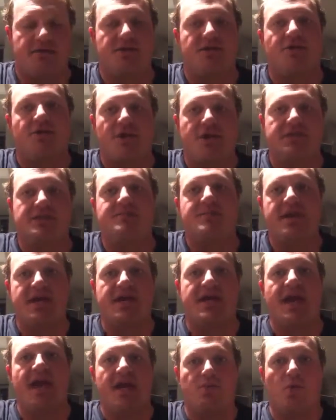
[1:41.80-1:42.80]

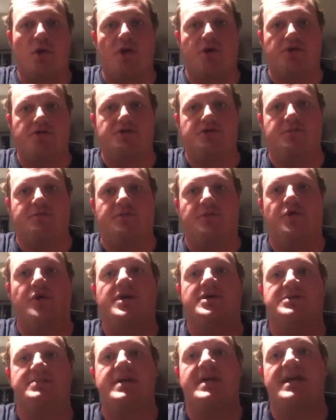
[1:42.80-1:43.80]
Korean-speaking aid workers, the
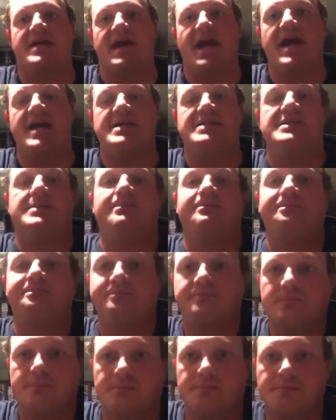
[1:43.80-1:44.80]
Korean-speaking aides.
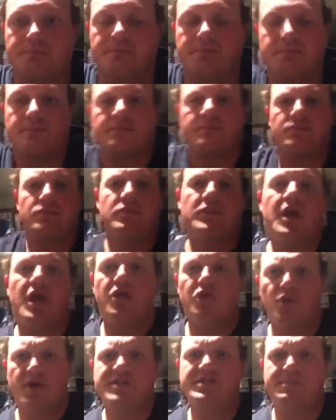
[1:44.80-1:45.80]

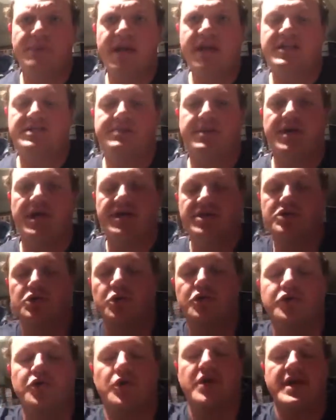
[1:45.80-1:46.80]
The reason being is because
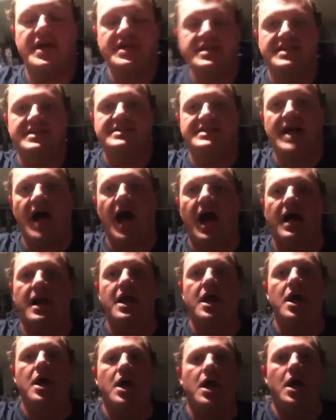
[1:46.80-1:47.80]
North Korea does
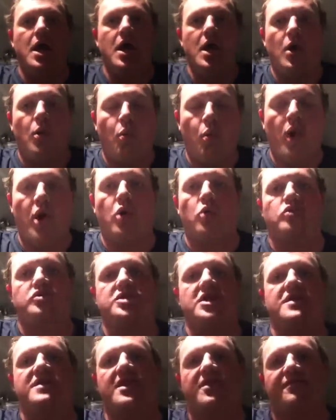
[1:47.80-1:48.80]
not
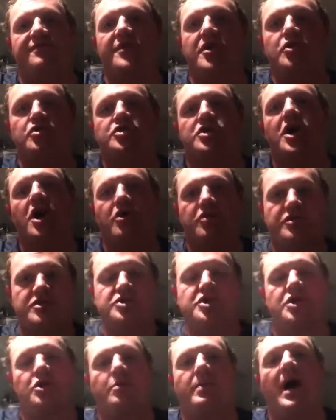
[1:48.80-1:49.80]
want their food to go to the
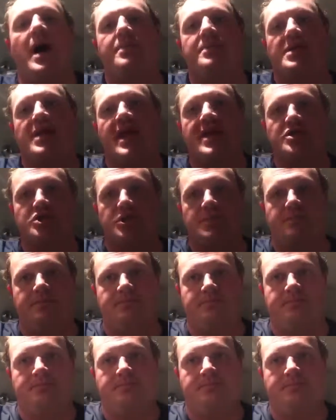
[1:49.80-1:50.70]
general population.